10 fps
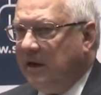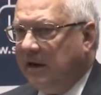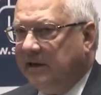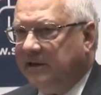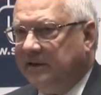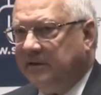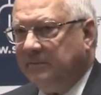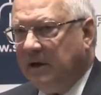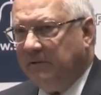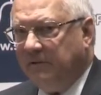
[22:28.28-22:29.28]
As
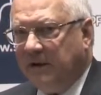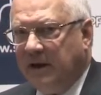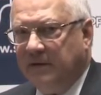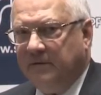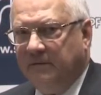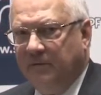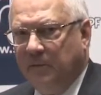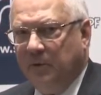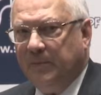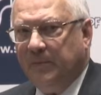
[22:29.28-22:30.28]
my friend, the
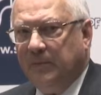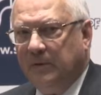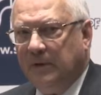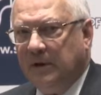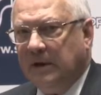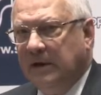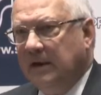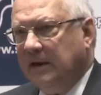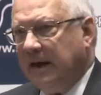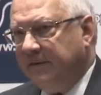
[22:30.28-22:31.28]
former
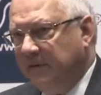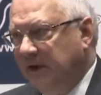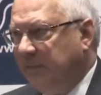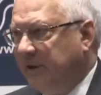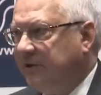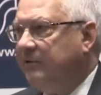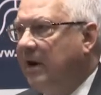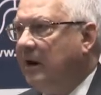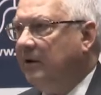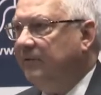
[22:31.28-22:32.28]
Catholic
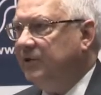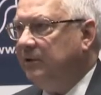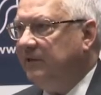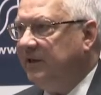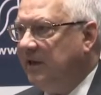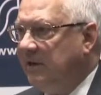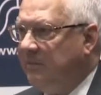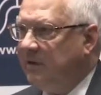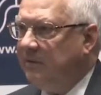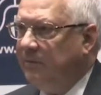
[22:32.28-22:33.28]
Patriarch of
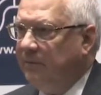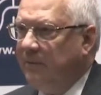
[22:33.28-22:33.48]
Jerusalem,